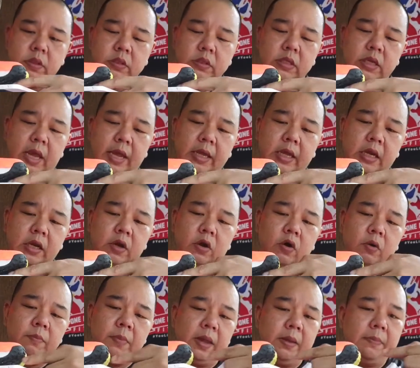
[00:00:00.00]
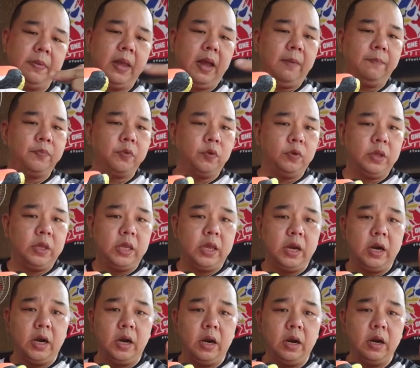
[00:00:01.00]
See, I can go maybe up to
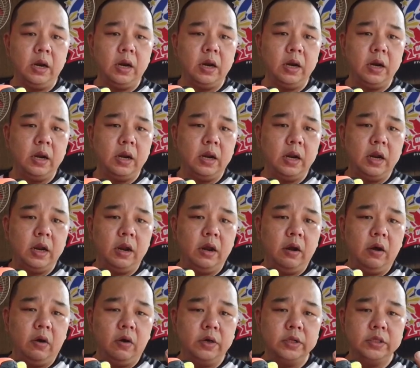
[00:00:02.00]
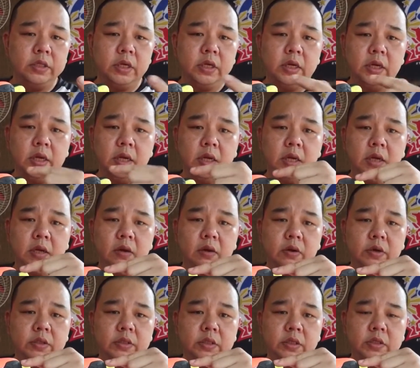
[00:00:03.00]
here on the
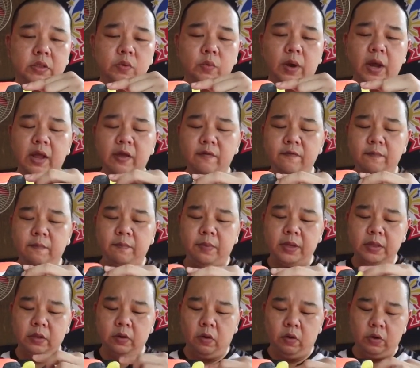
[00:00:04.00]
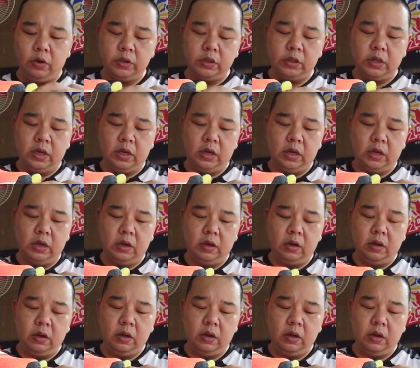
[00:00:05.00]
12, but on the